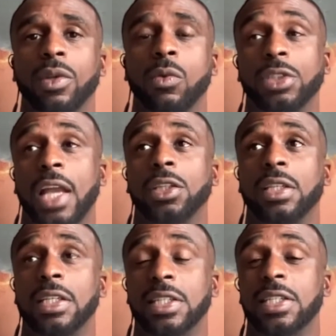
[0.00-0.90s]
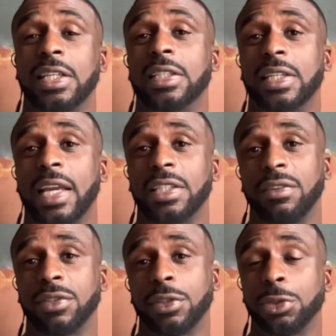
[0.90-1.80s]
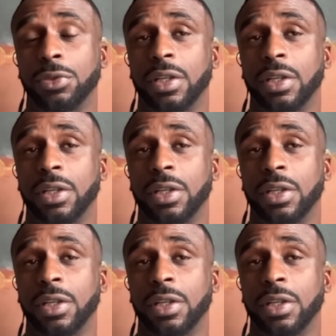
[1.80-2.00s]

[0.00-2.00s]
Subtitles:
which actually existed in the 19th century.